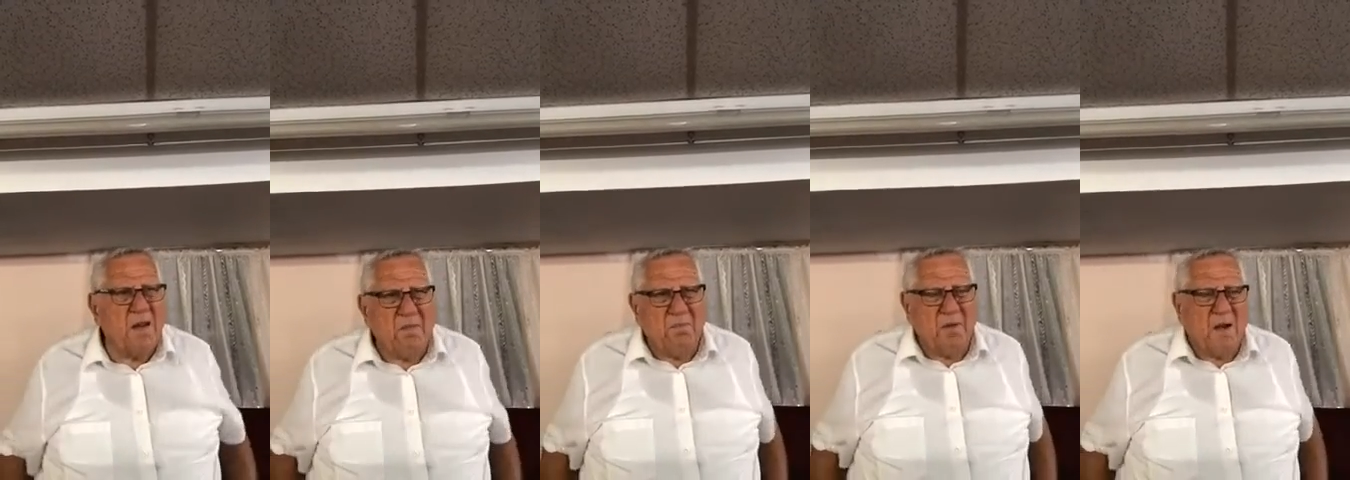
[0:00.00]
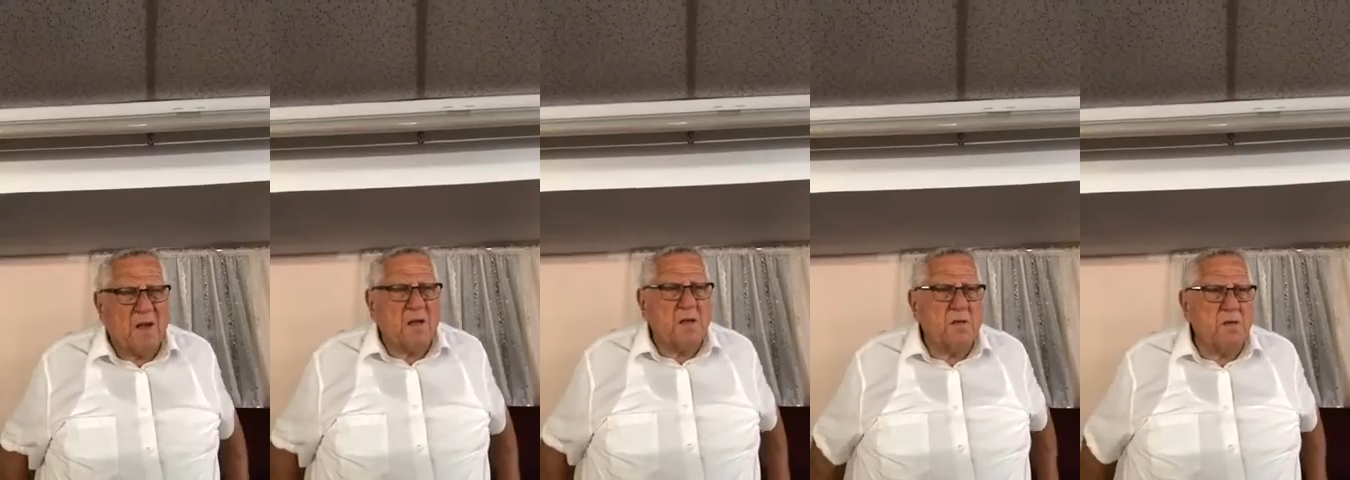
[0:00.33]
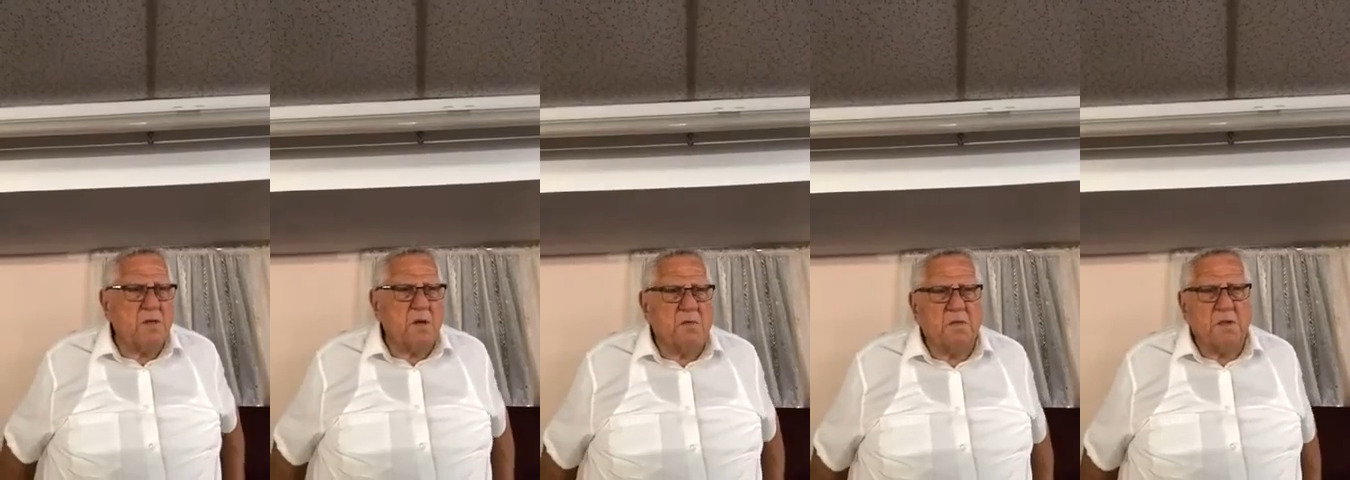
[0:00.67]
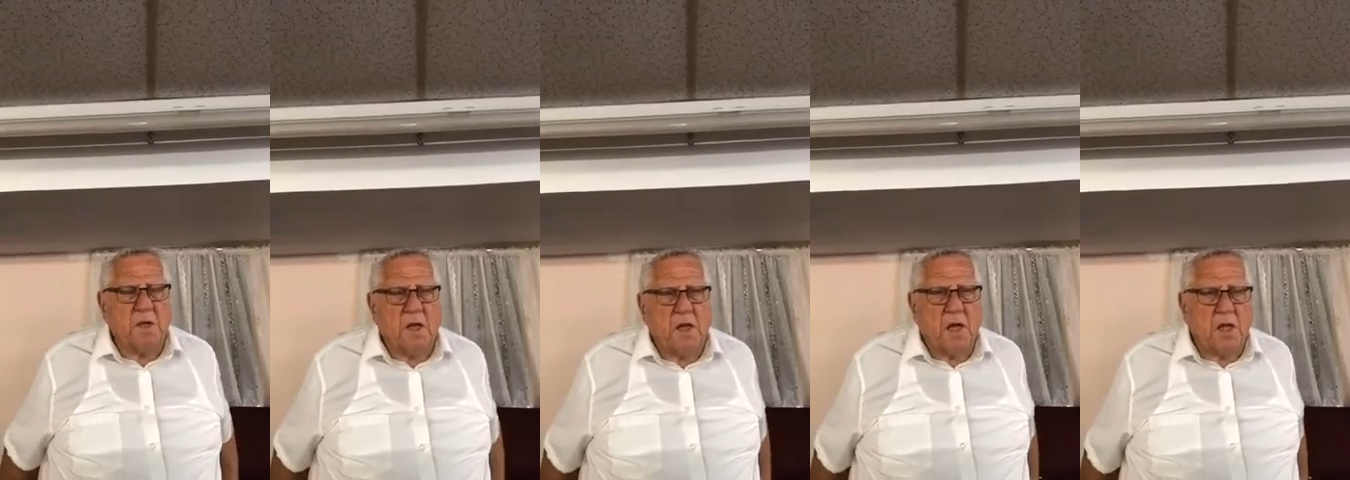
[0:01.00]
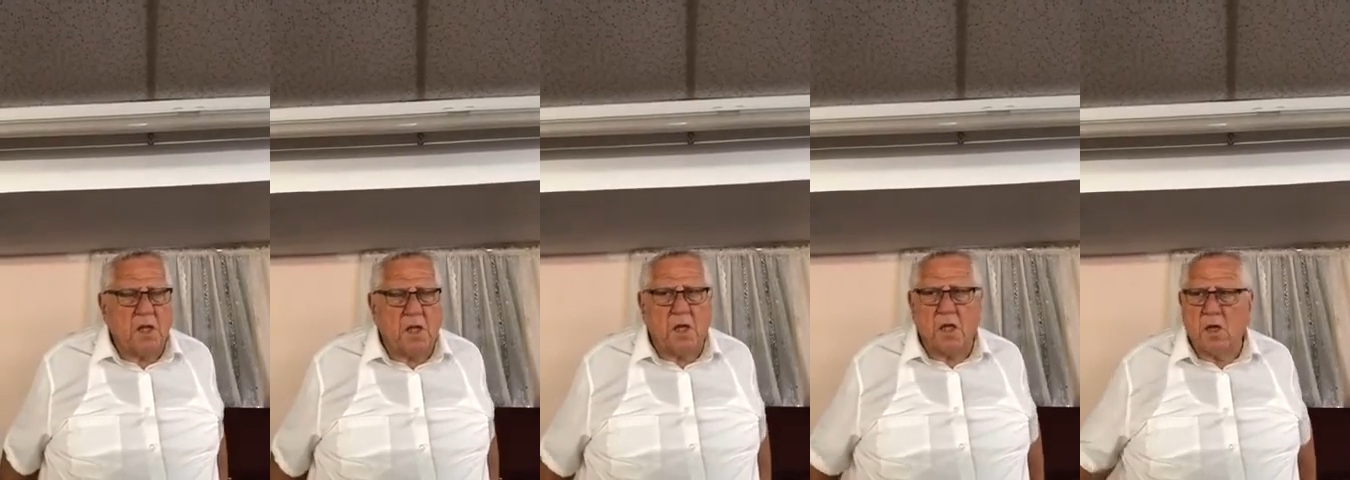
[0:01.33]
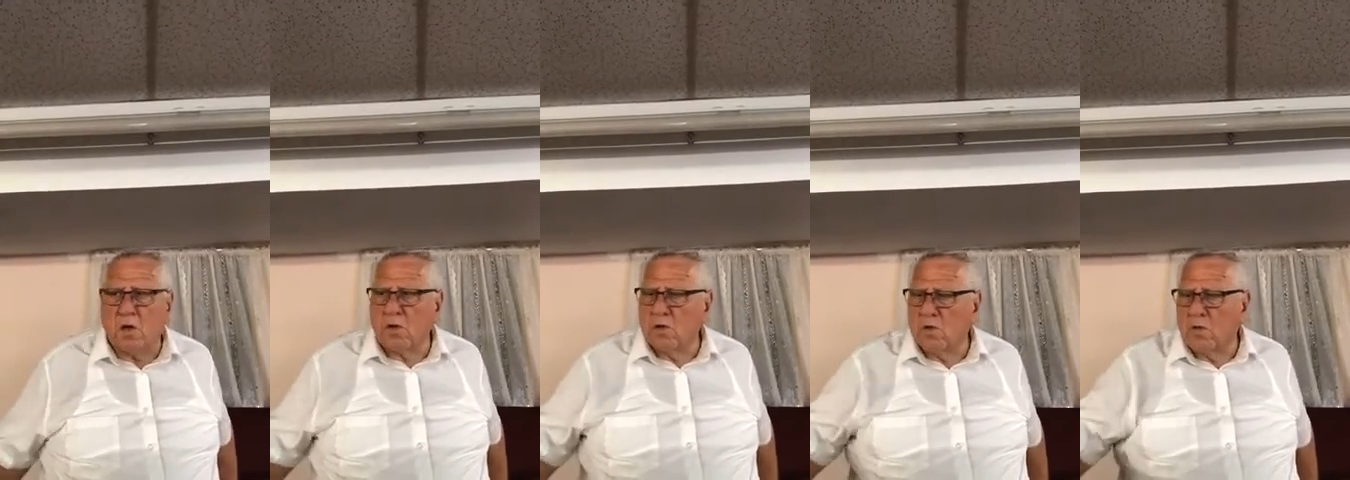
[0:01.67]
He's probably 17, 18
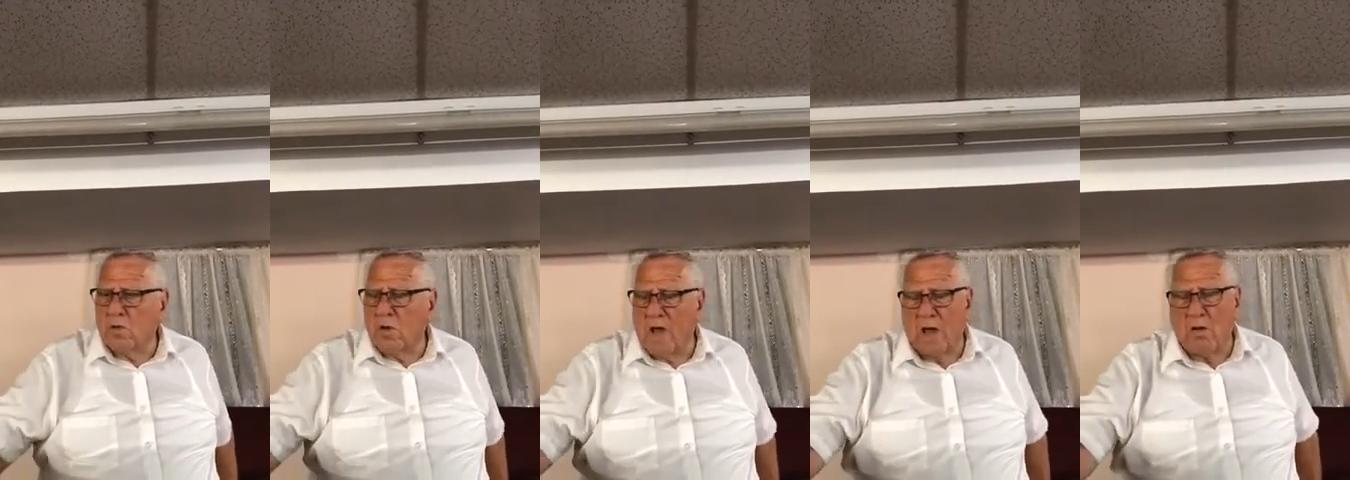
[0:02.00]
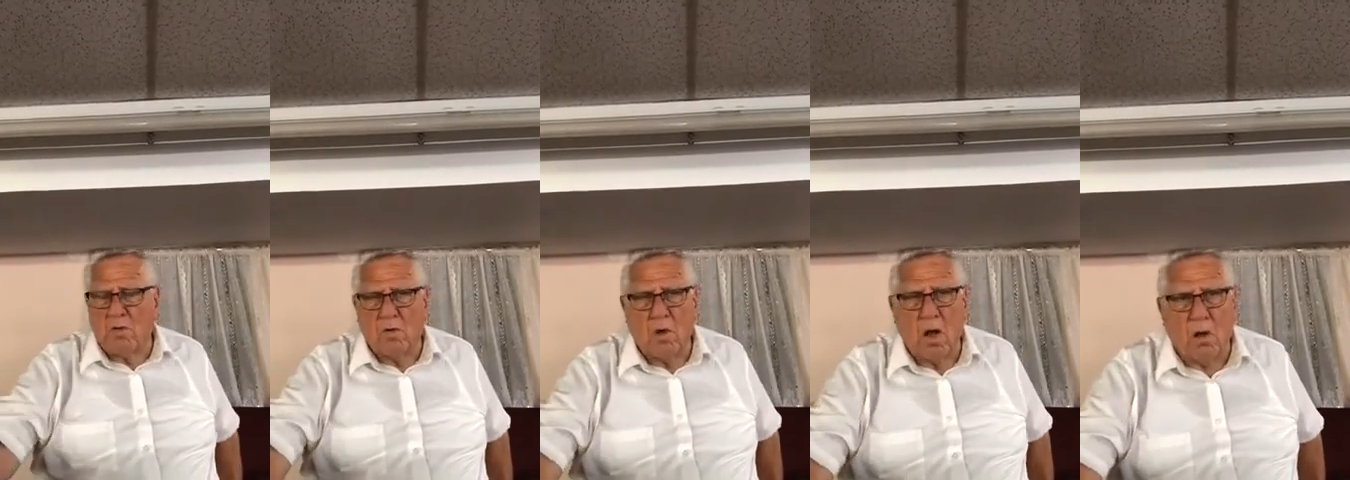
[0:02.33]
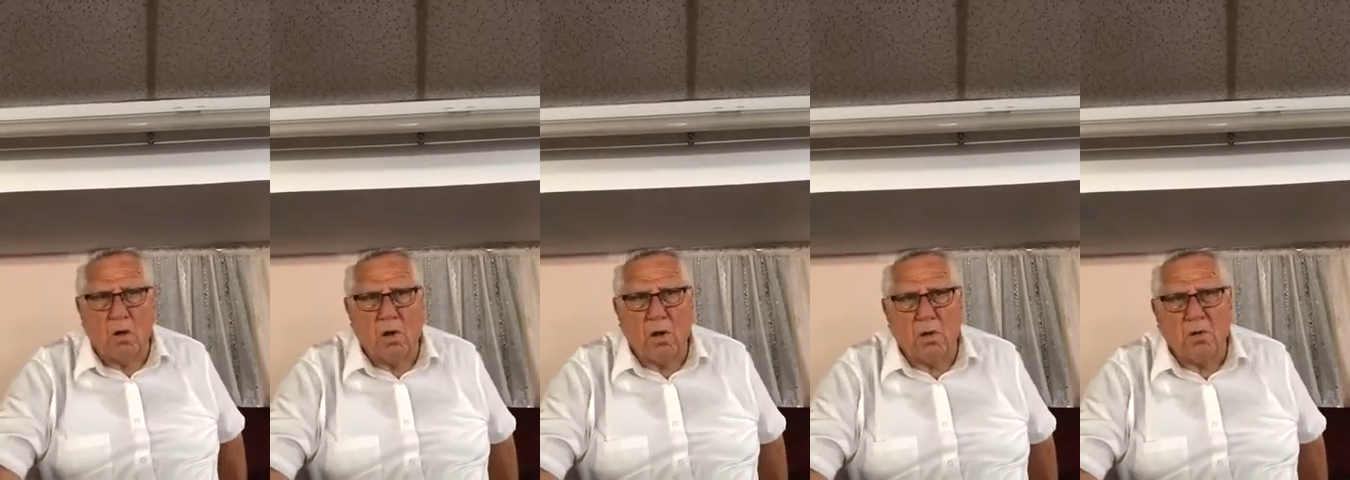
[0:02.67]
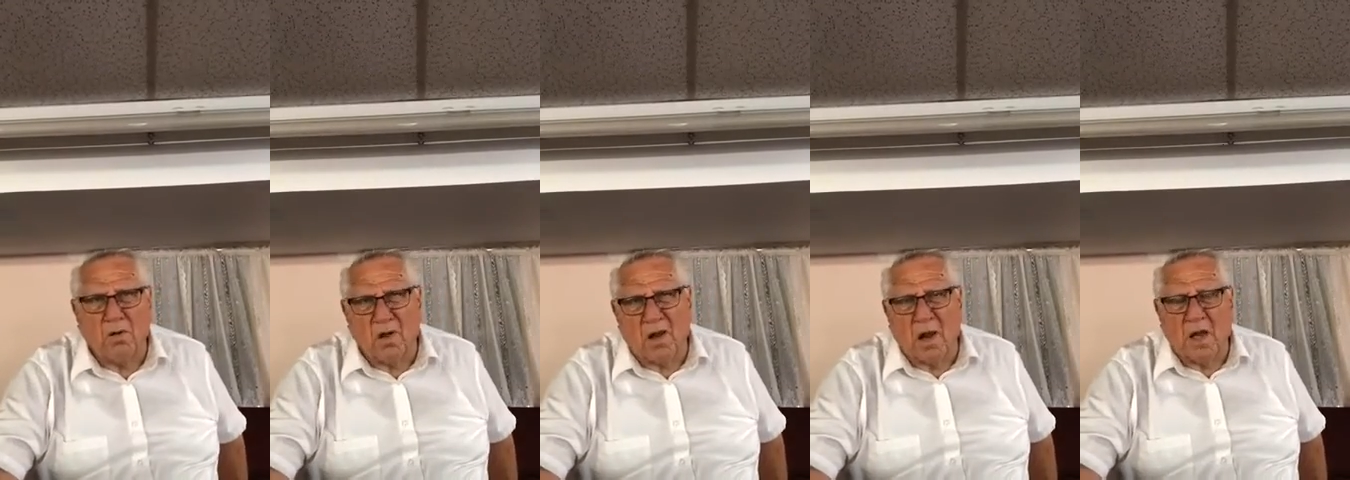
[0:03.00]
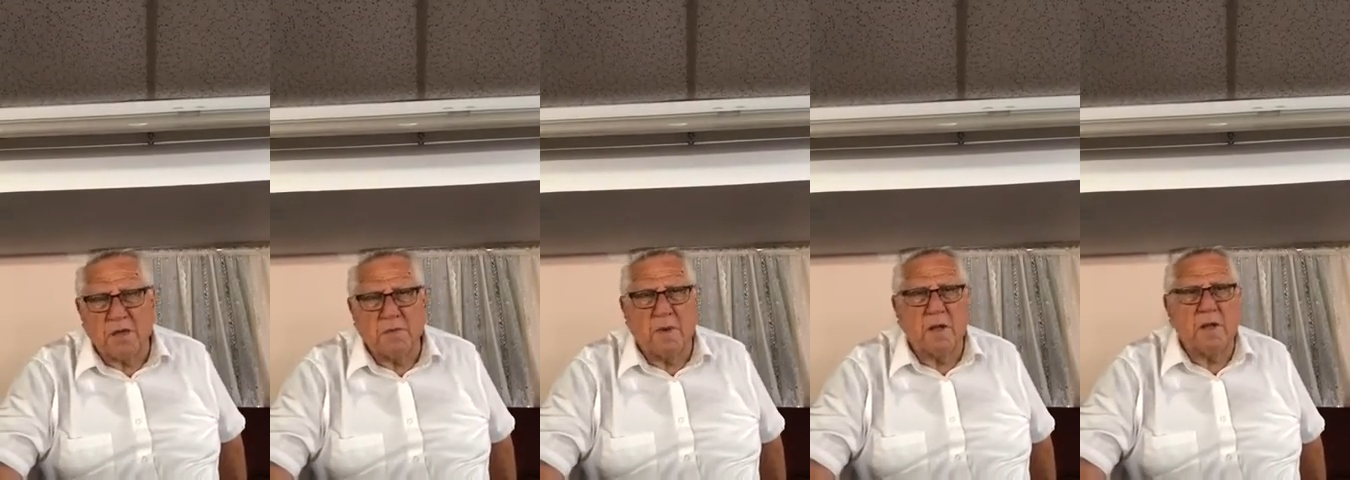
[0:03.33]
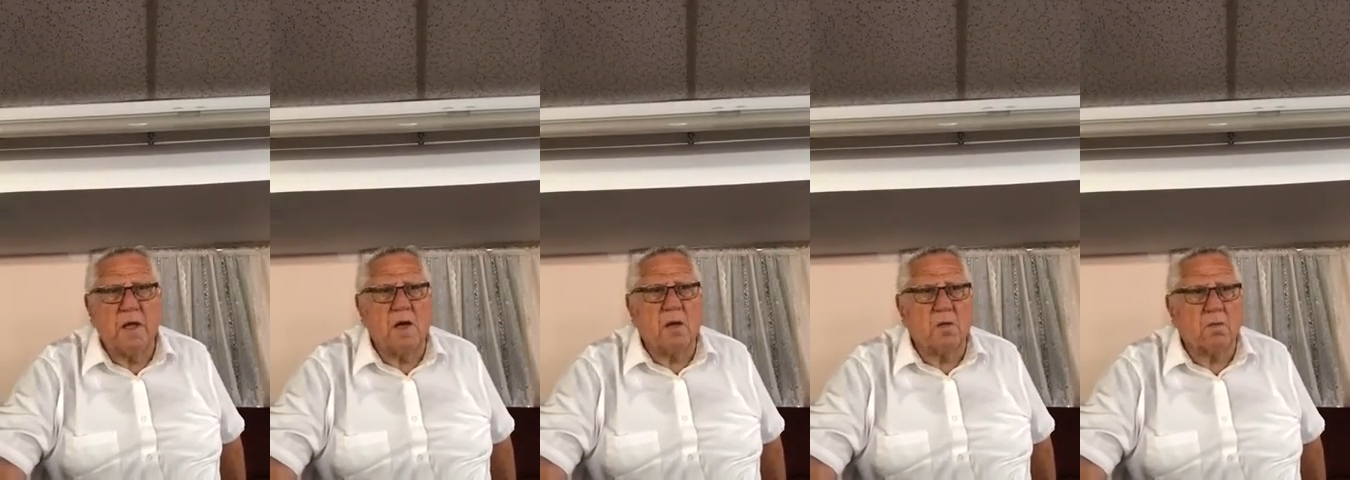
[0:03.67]
years old. I don't know how old he was. Looked like he's
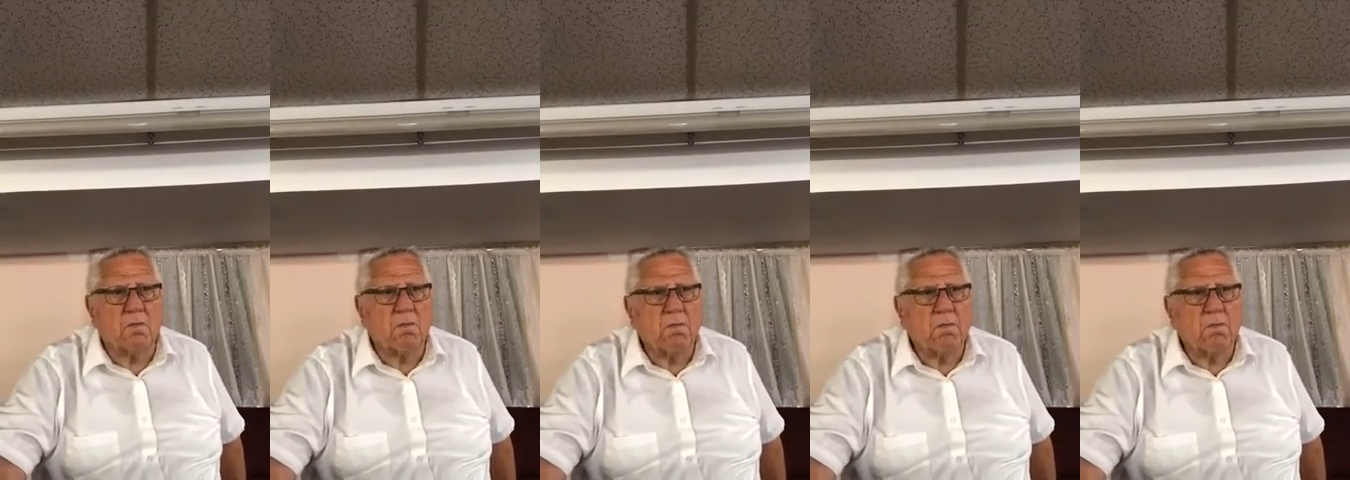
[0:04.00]
about that.